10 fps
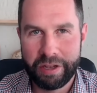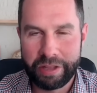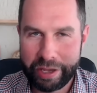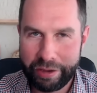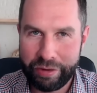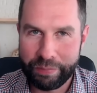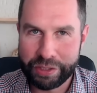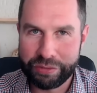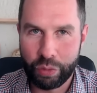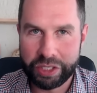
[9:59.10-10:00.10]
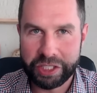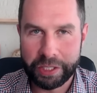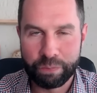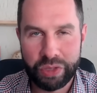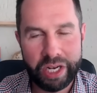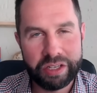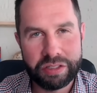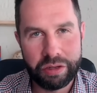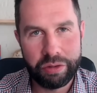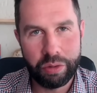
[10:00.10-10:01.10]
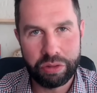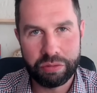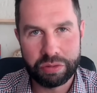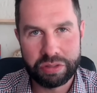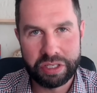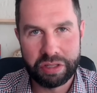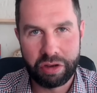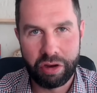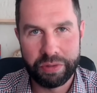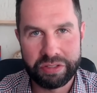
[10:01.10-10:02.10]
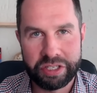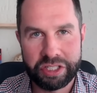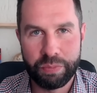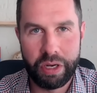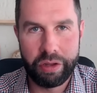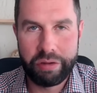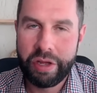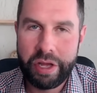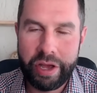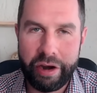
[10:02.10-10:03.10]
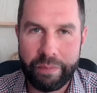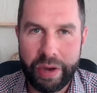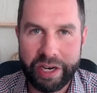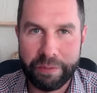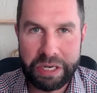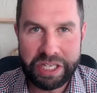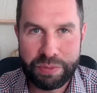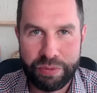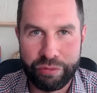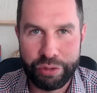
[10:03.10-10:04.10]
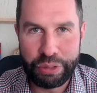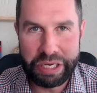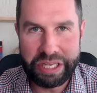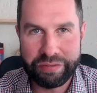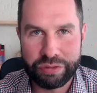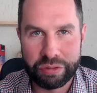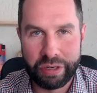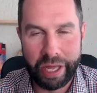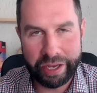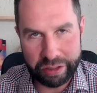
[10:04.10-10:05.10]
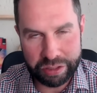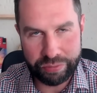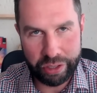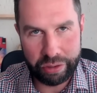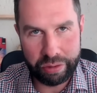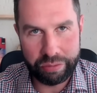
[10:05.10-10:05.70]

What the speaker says: Thank you very much for watching. Let us know your thoughts in the comment section below. A reminder, please, before you leave, to like this video